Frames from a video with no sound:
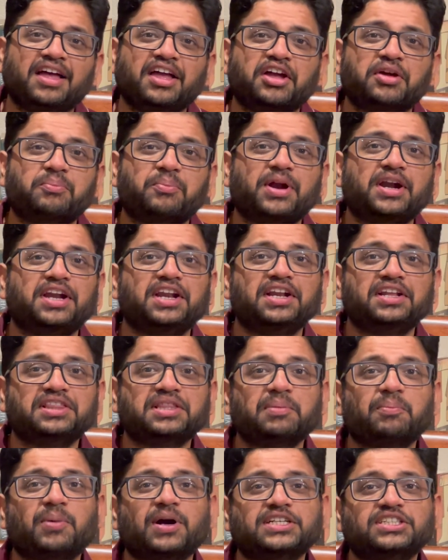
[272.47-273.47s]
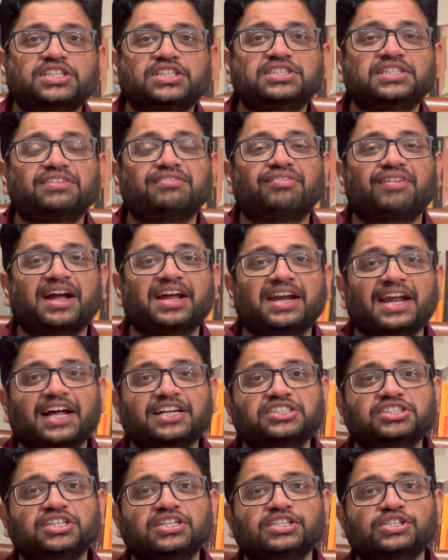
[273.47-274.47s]
maintaining the budgets and
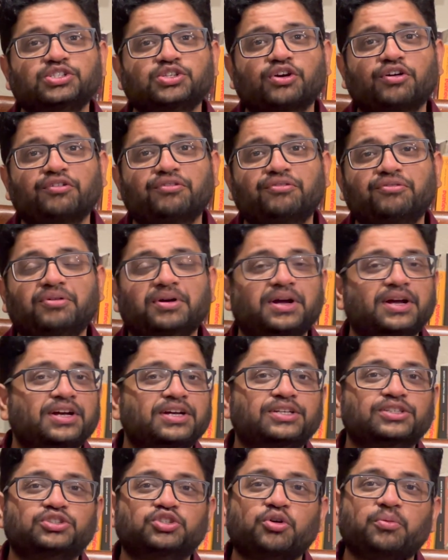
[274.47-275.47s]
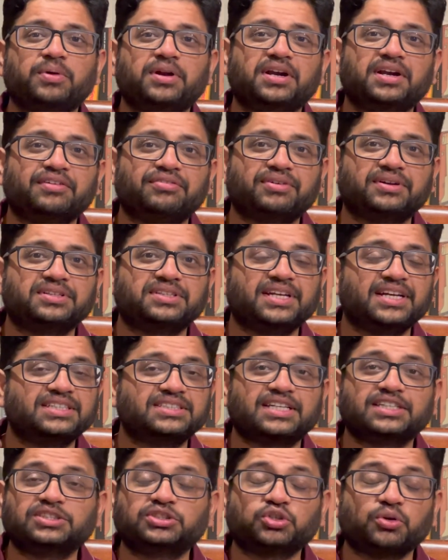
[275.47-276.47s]
financials of so many different things,
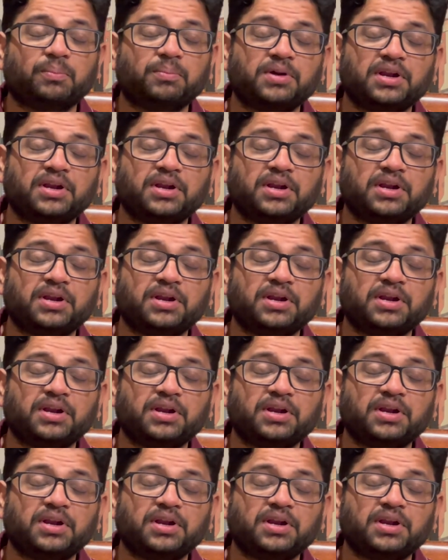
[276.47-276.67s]
and so many